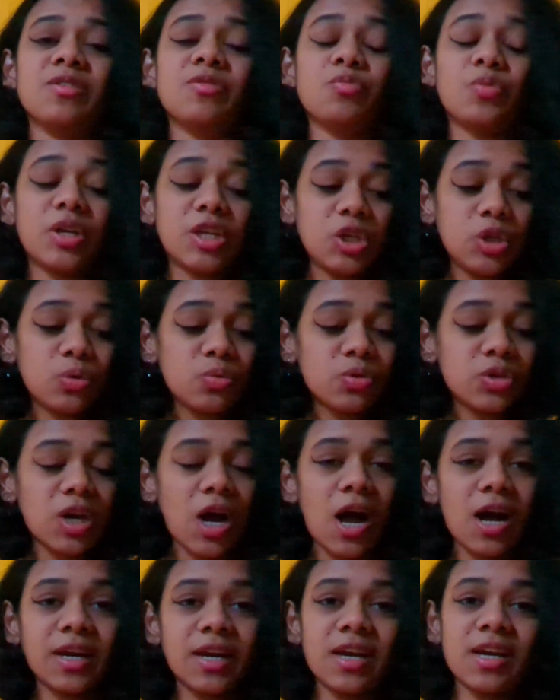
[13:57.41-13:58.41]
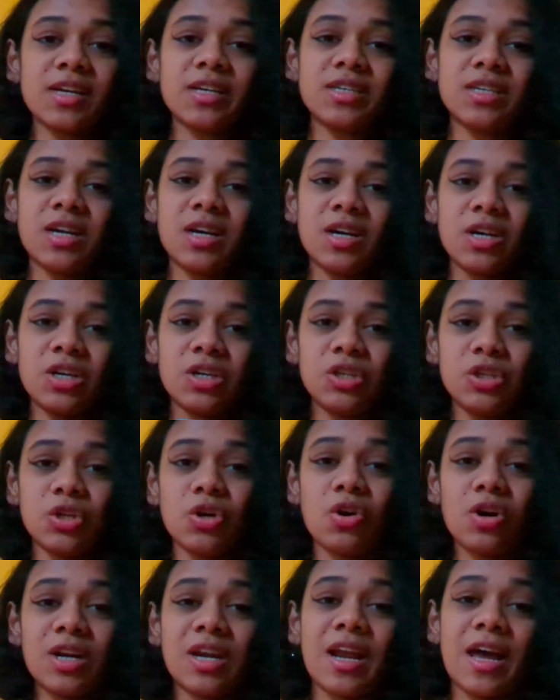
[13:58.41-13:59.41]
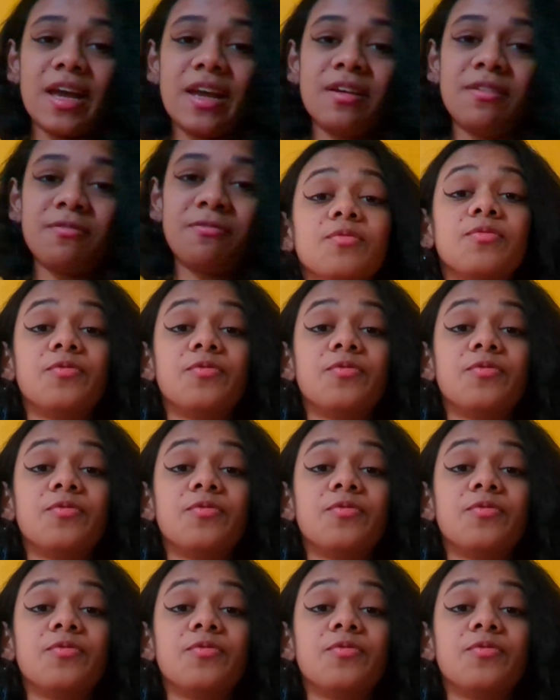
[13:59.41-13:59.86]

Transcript: When you target your life